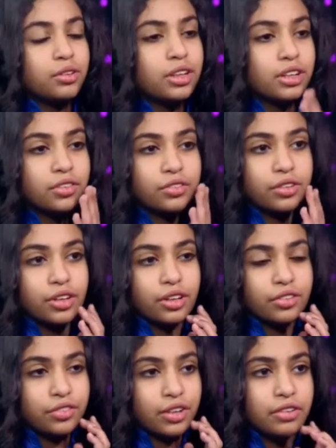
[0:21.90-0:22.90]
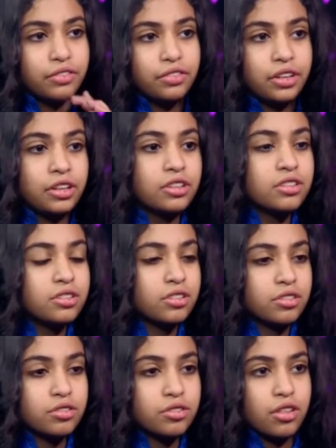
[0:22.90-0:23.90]
it for 5 years, since
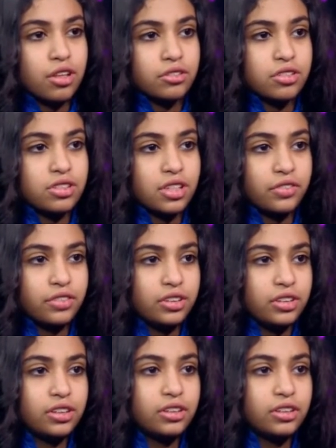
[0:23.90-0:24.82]
2017.